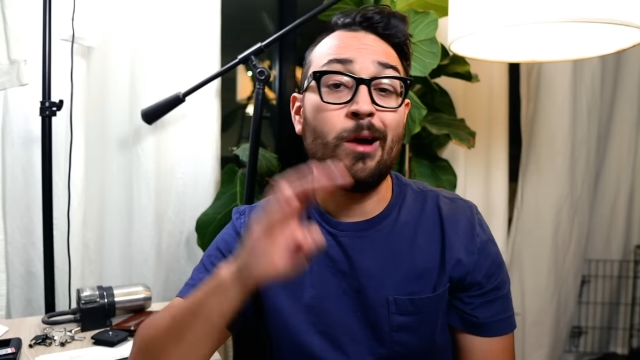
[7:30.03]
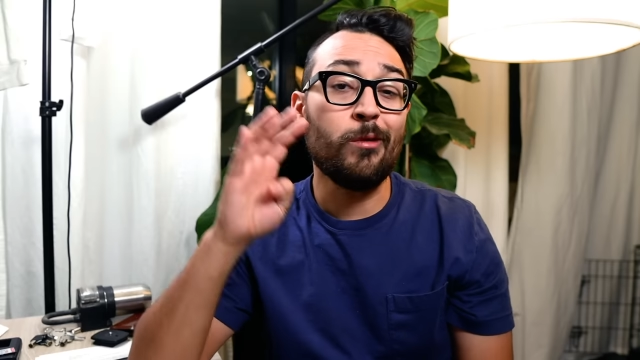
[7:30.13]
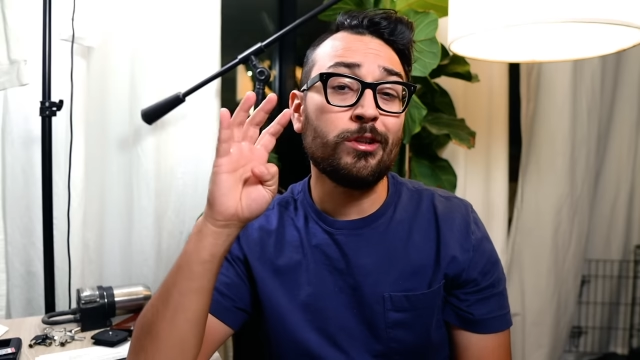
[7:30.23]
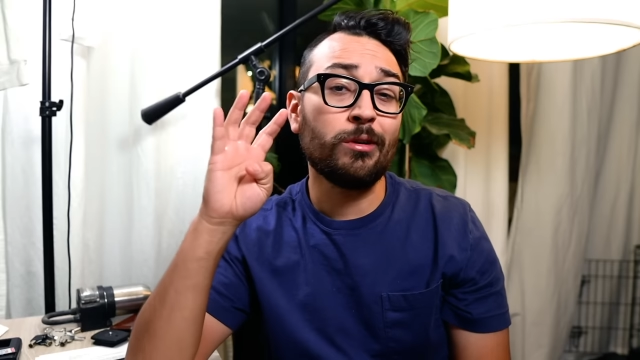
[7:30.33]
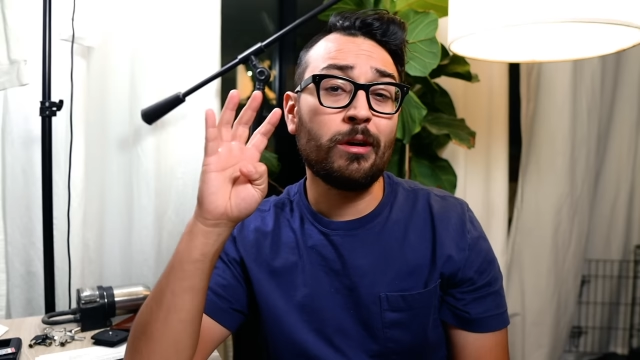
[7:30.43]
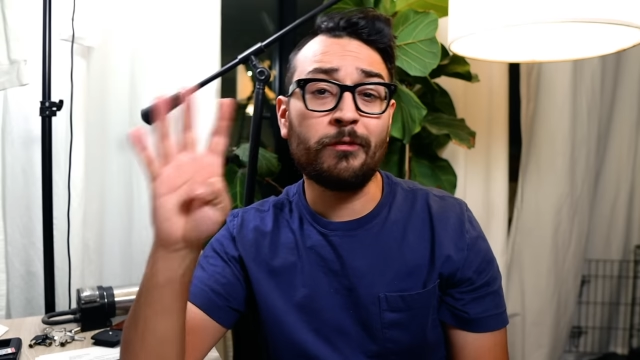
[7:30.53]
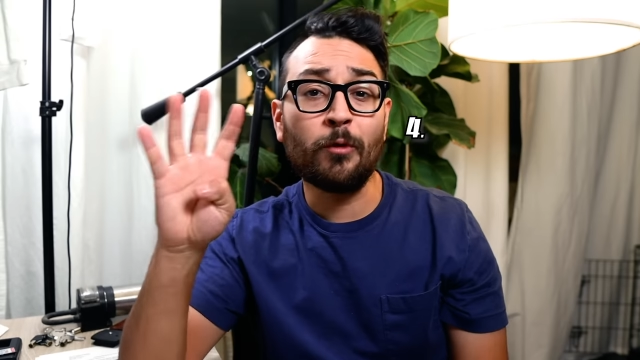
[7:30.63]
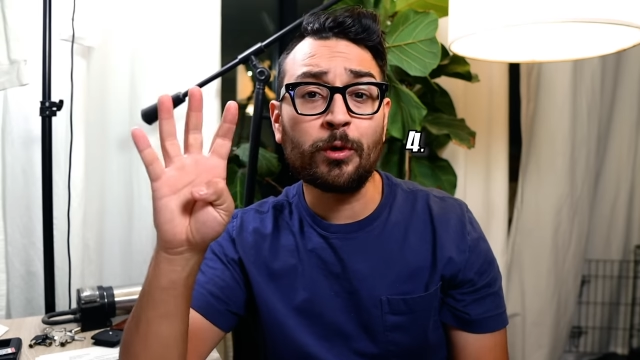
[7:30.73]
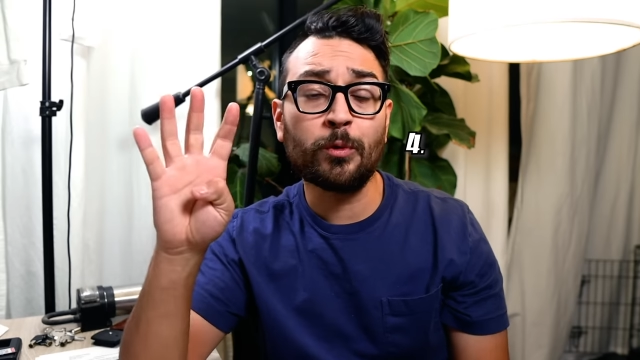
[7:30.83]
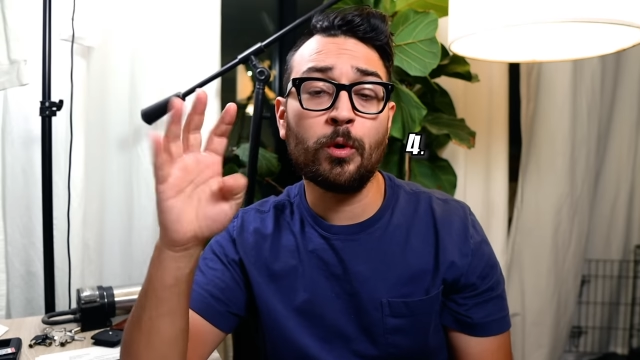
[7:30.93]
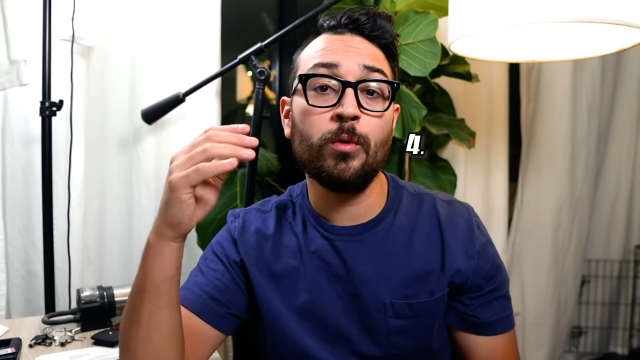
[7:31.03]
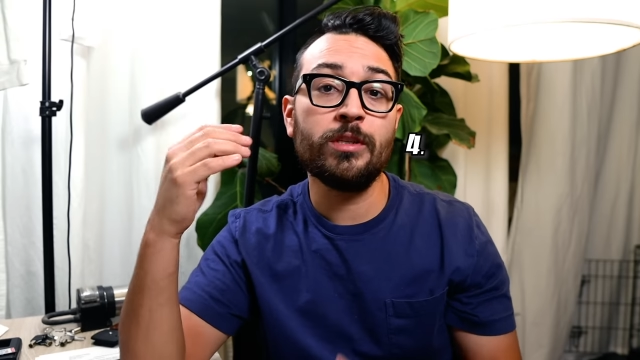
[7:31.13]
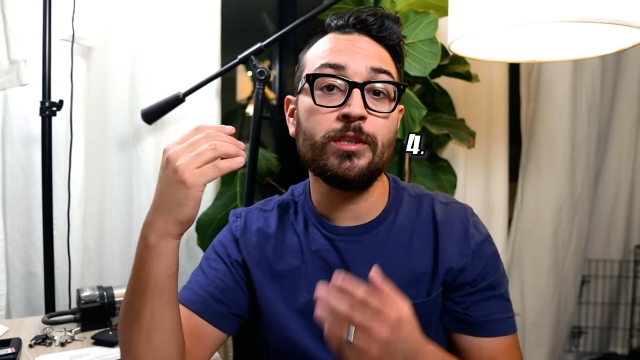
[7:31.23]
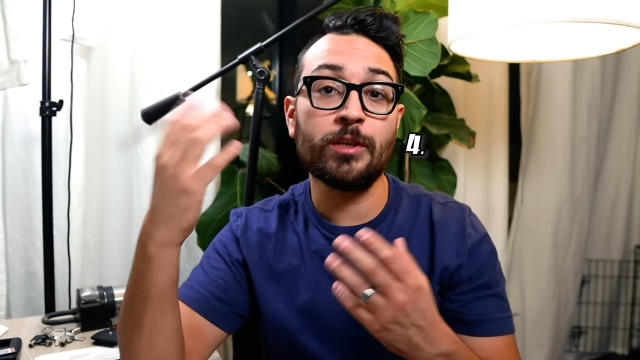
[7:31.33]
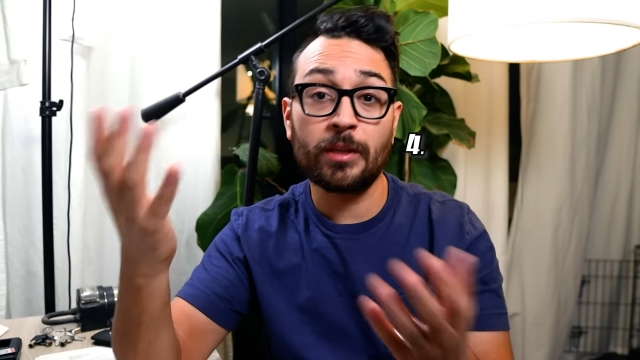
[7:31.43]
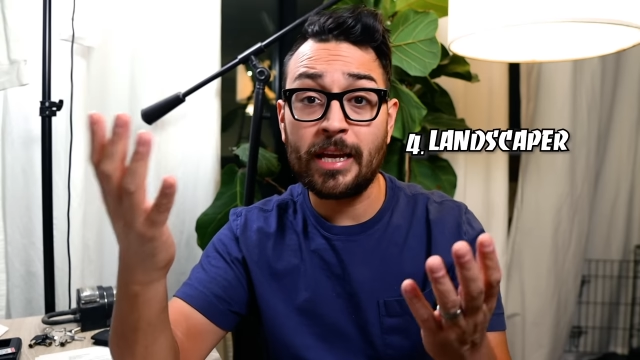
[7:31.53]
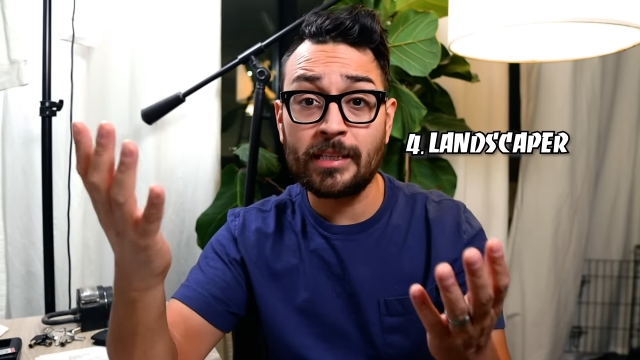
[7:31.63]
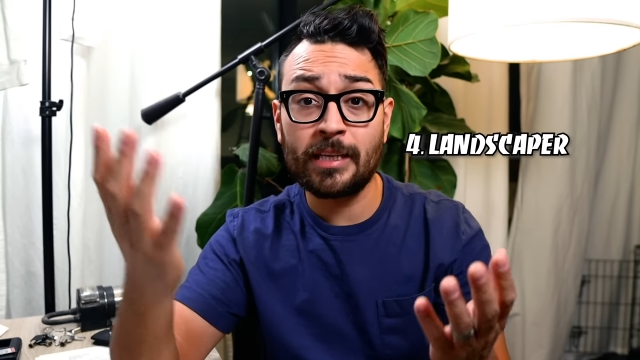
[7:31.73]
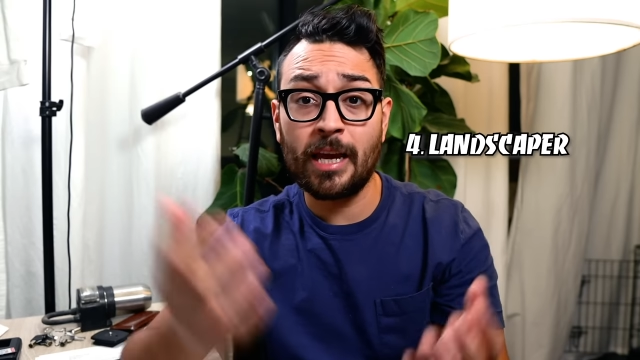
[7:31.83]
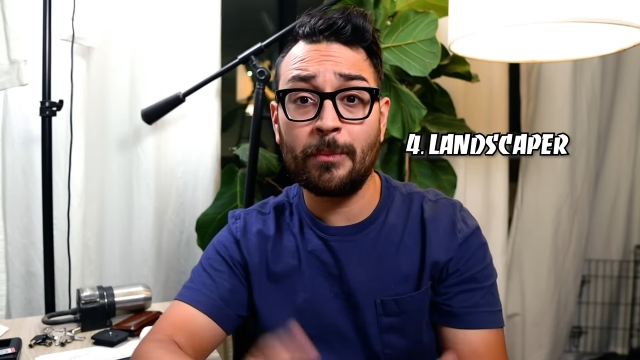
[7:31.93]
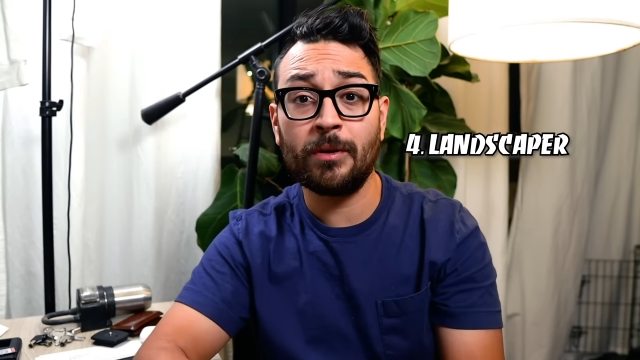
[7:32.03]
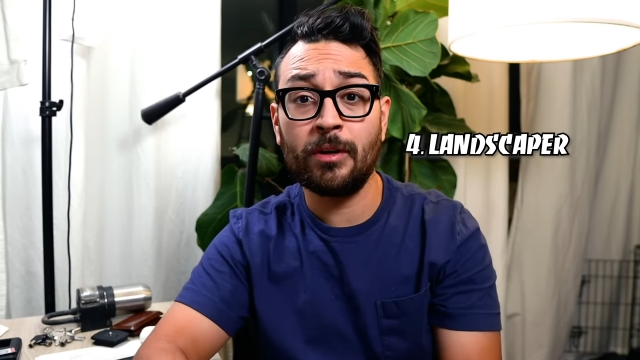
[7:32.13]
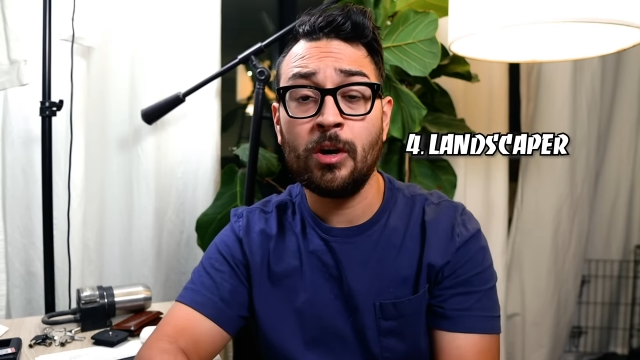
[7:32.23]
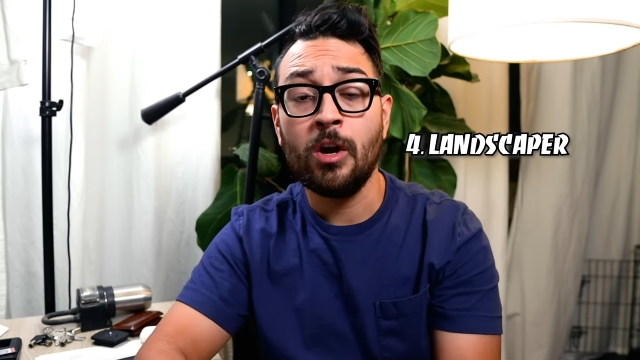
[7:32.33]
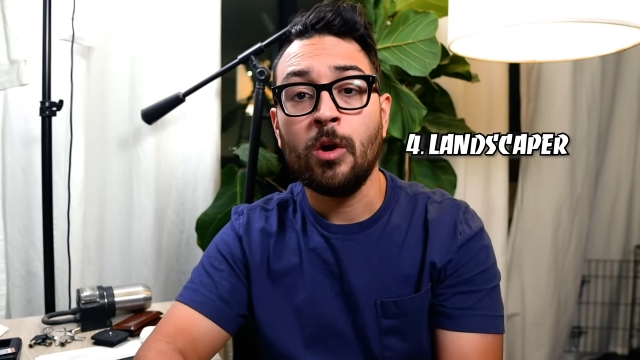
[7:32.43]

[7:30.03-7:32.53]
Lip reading: And now we're into our fourth role, which is your landscaper,